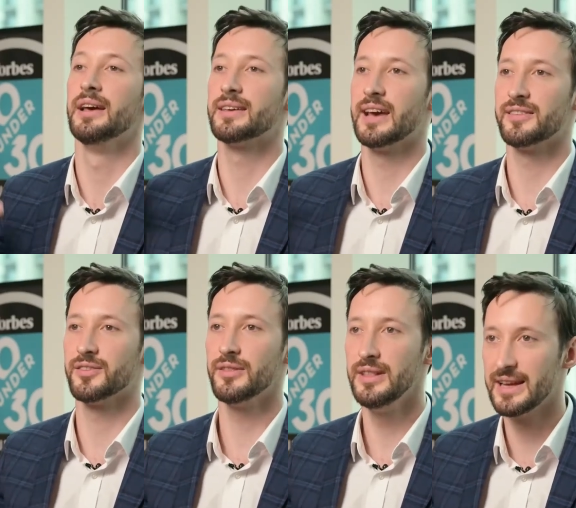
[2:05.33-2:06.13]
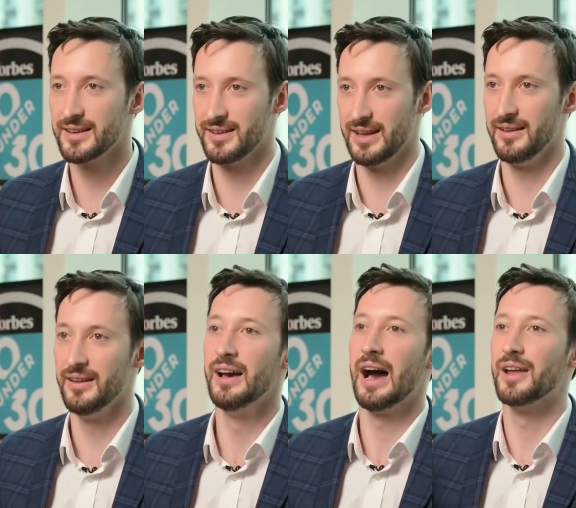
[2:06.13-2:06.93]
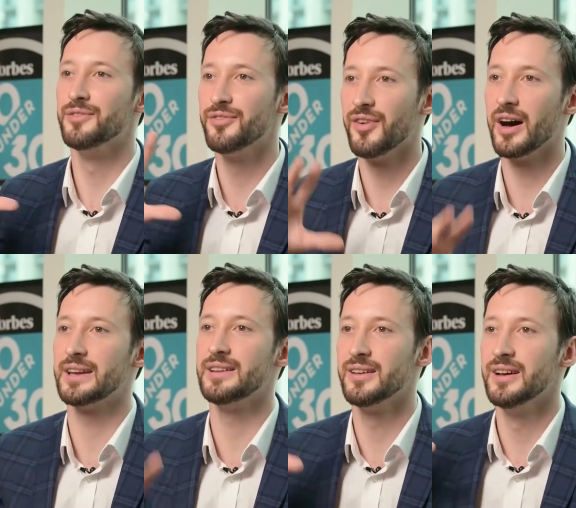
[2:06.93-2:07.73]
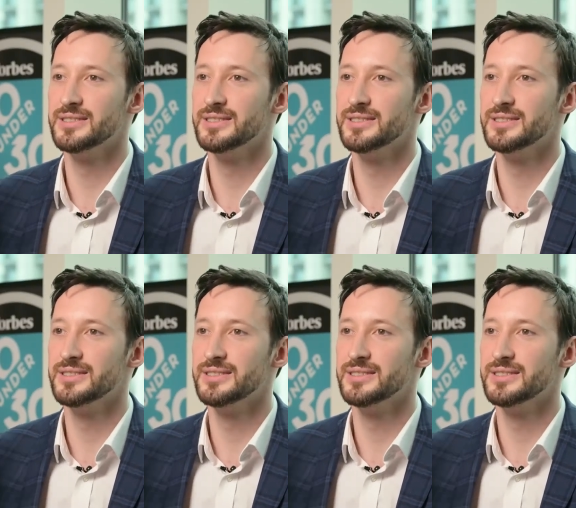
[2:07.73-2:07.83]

Get on LinkedIn and find